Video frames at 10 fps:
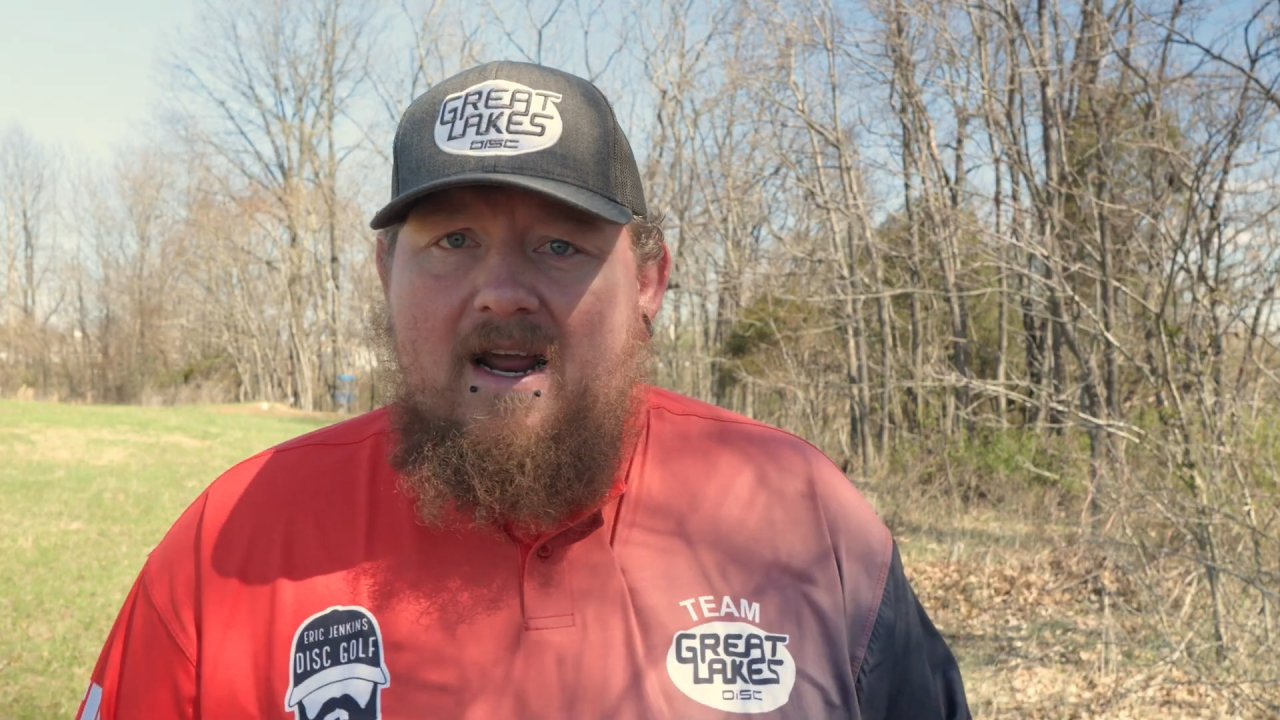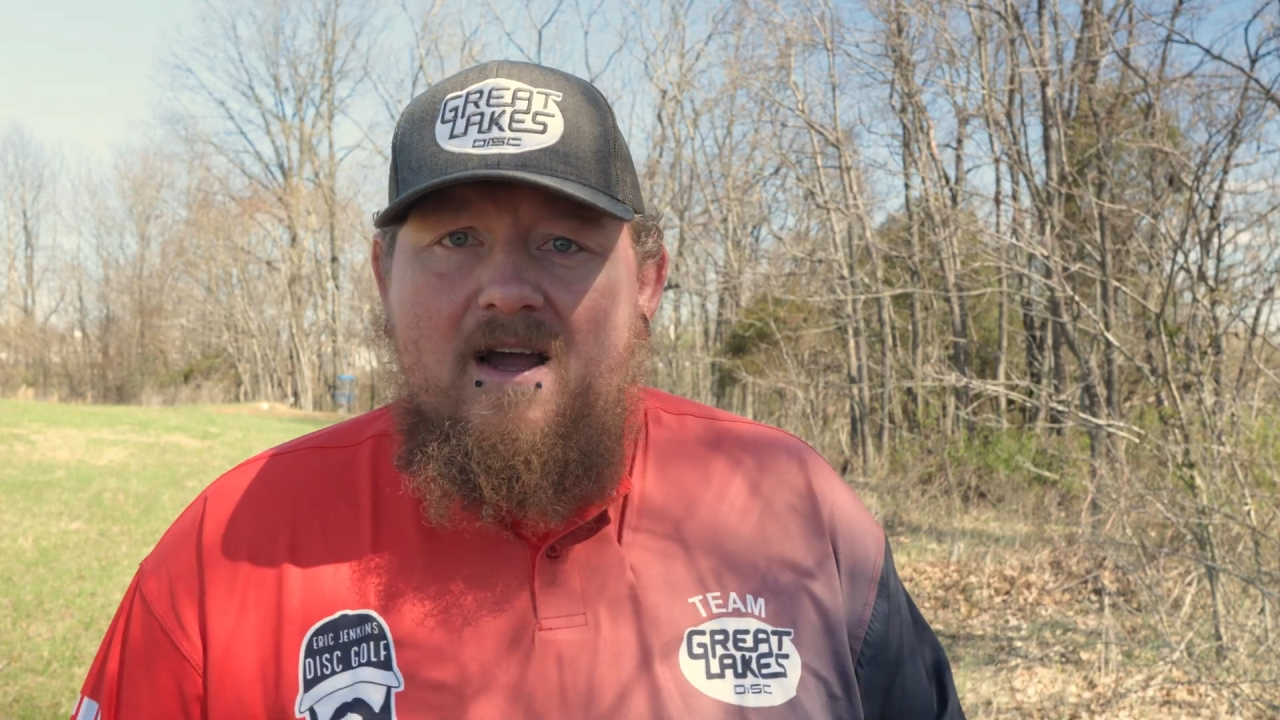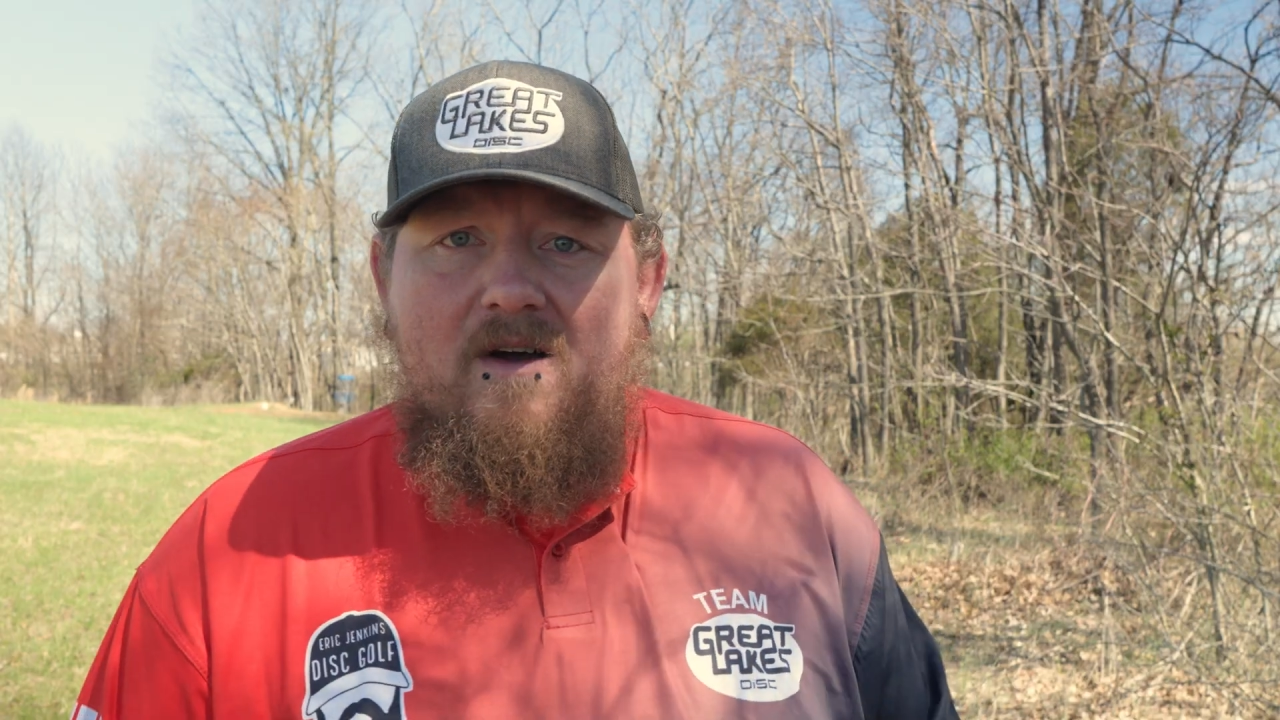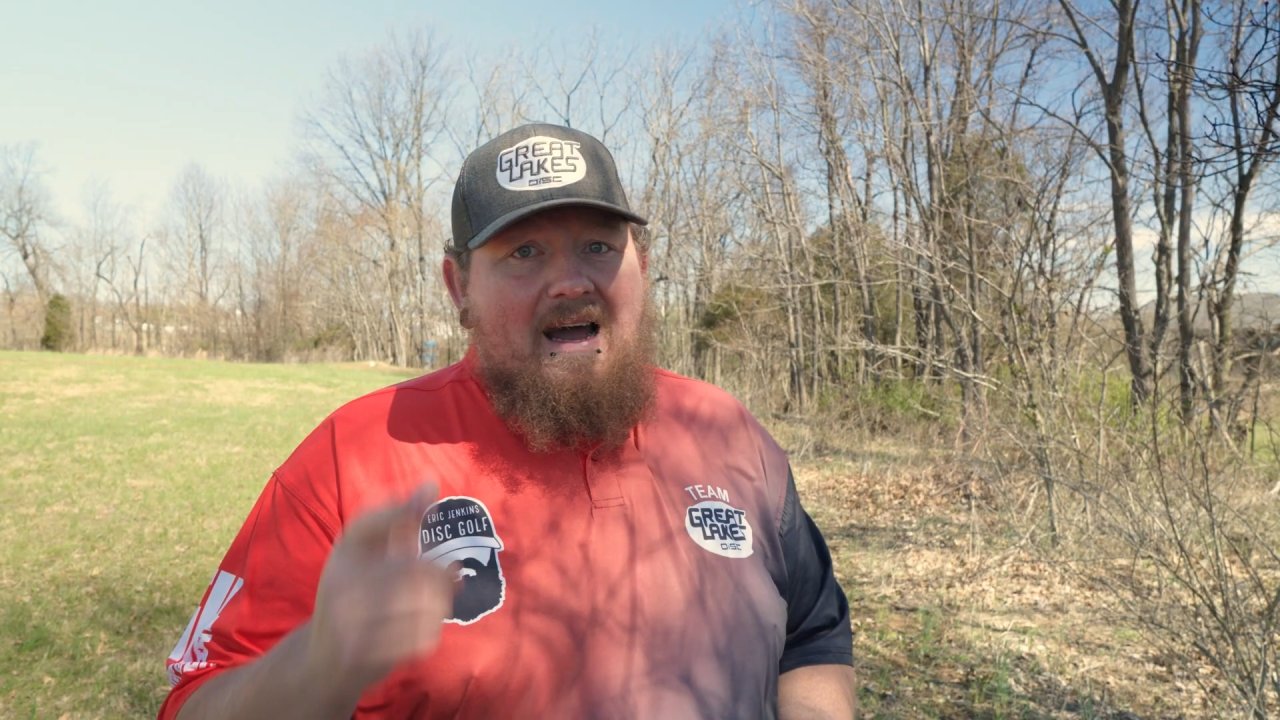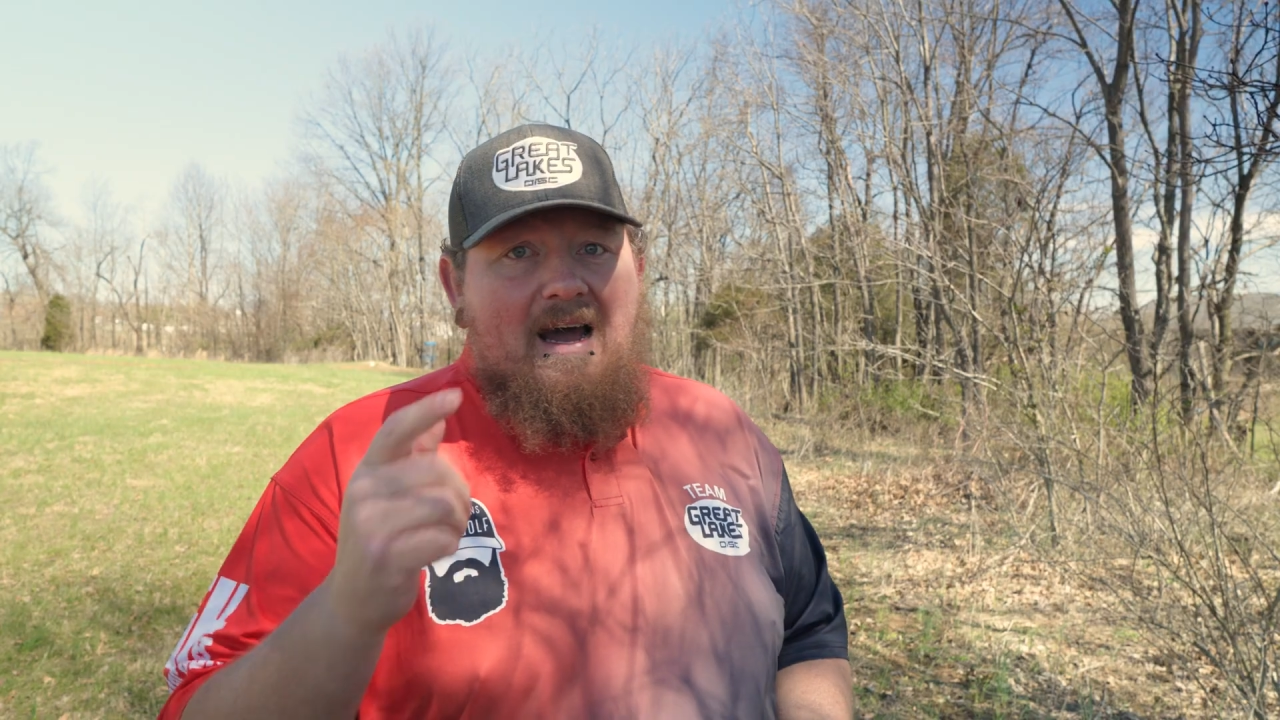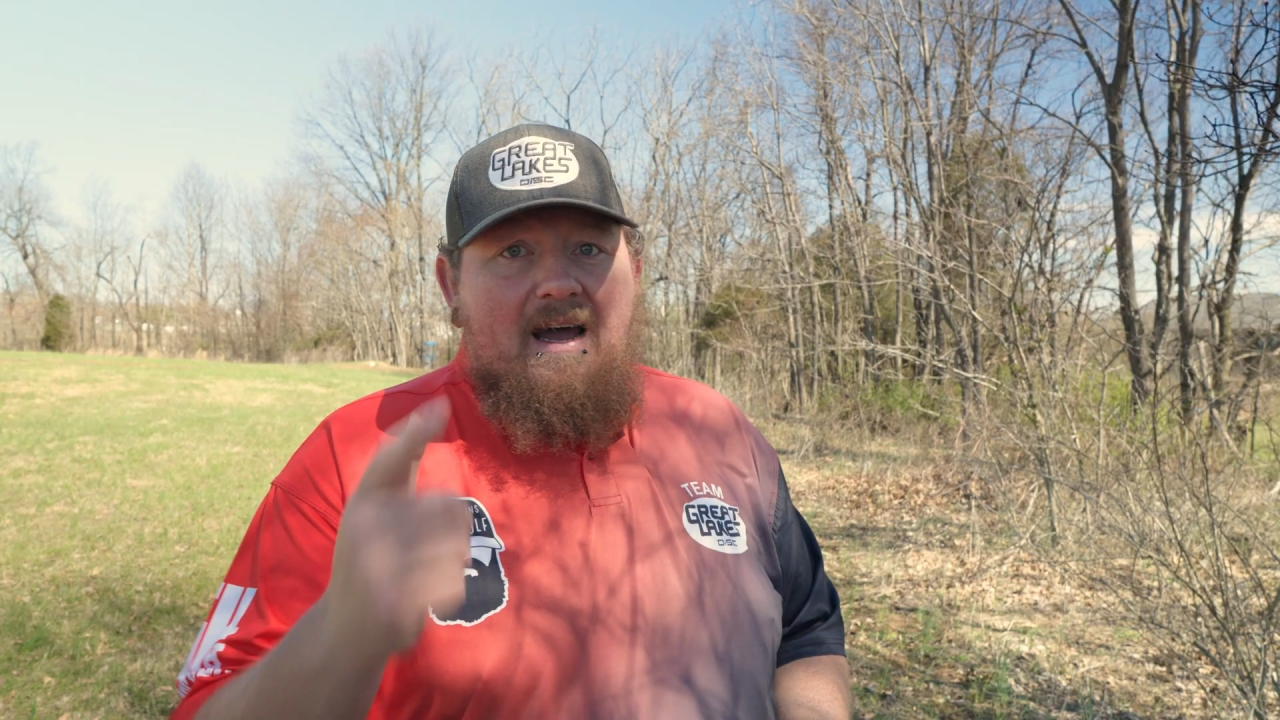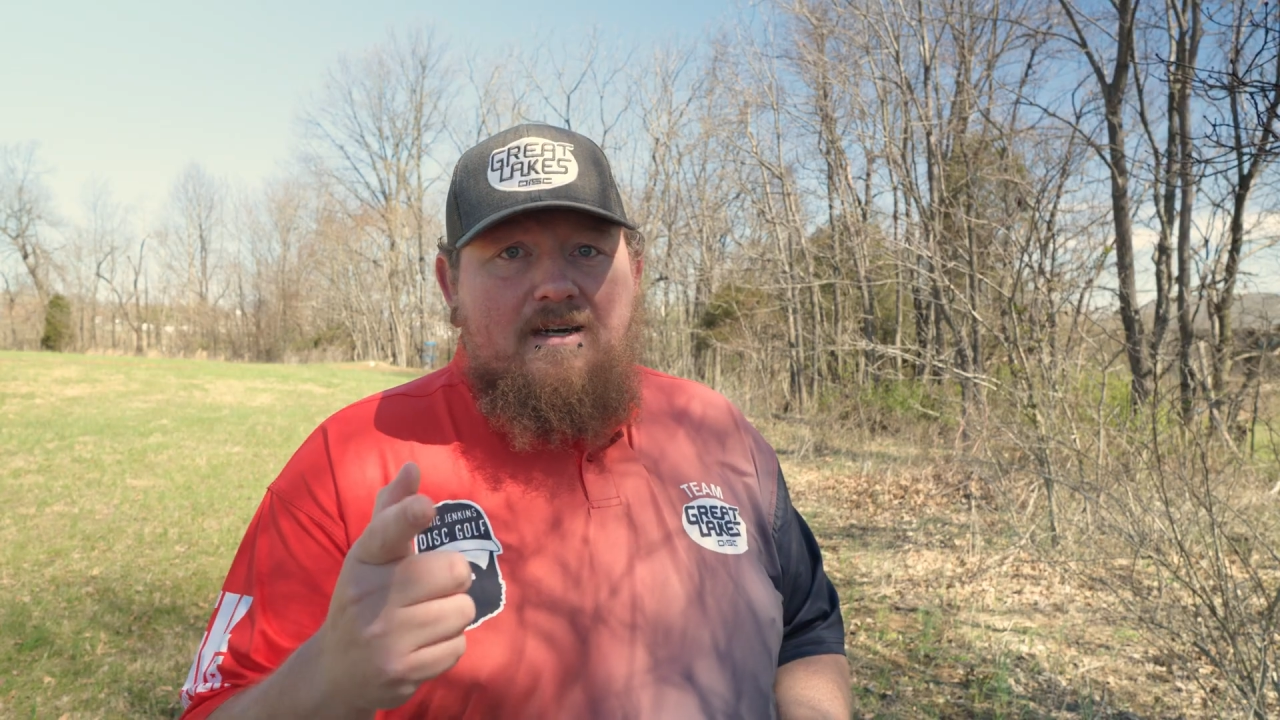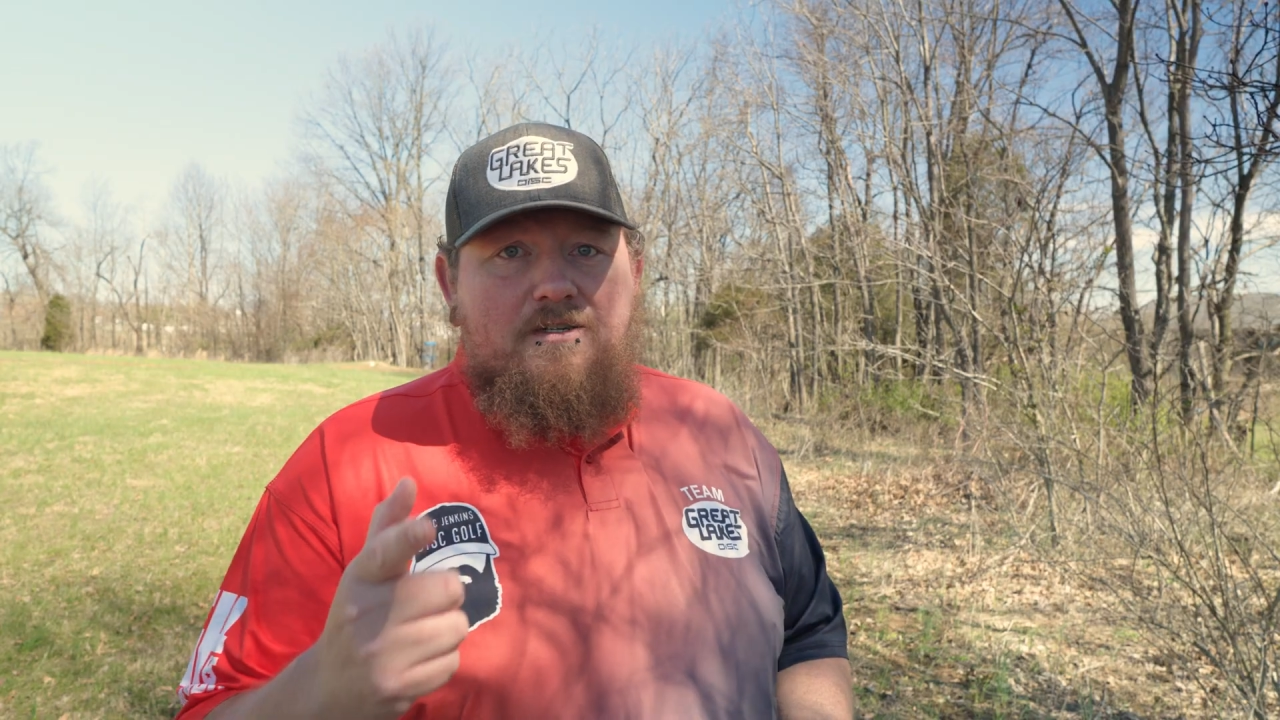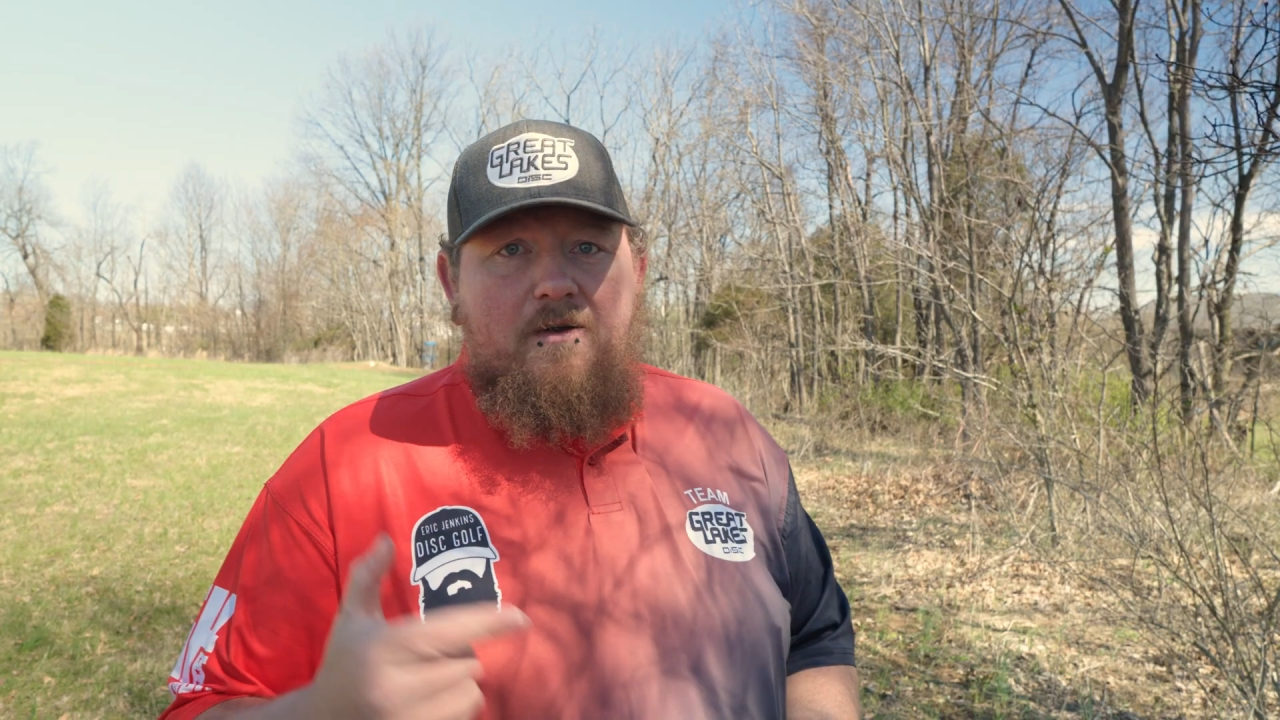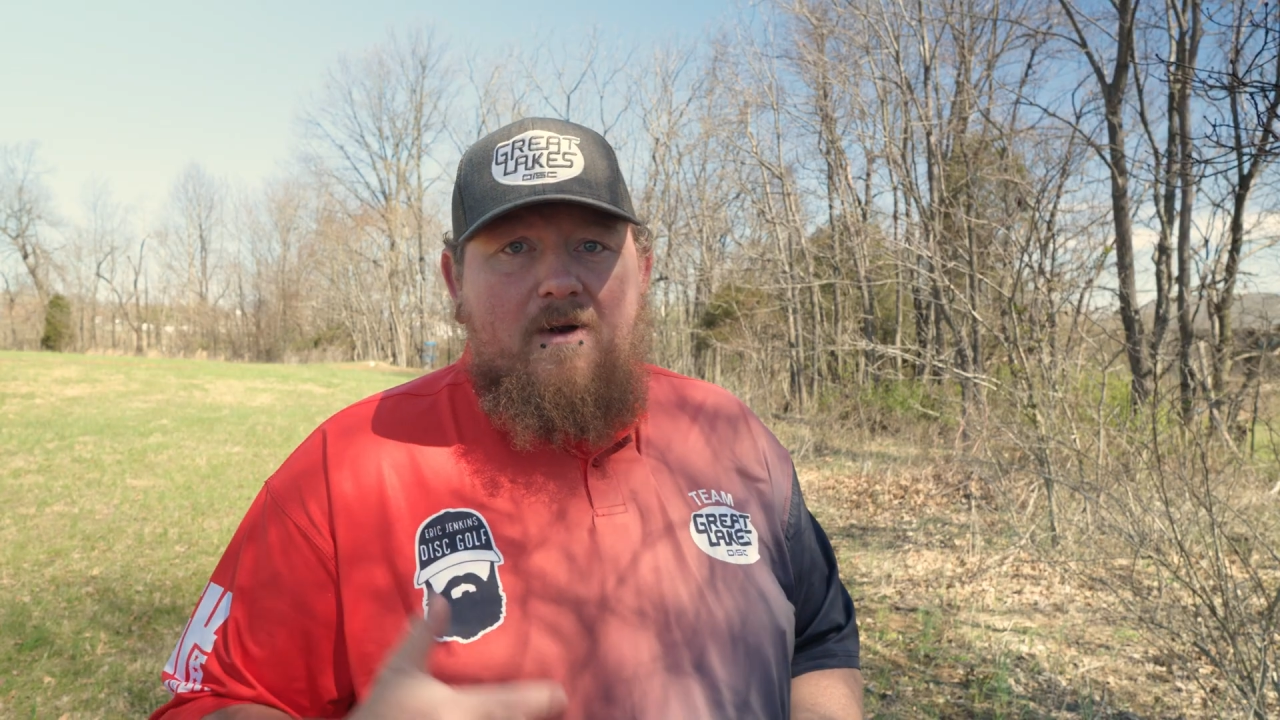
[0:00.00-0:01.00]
out, I actually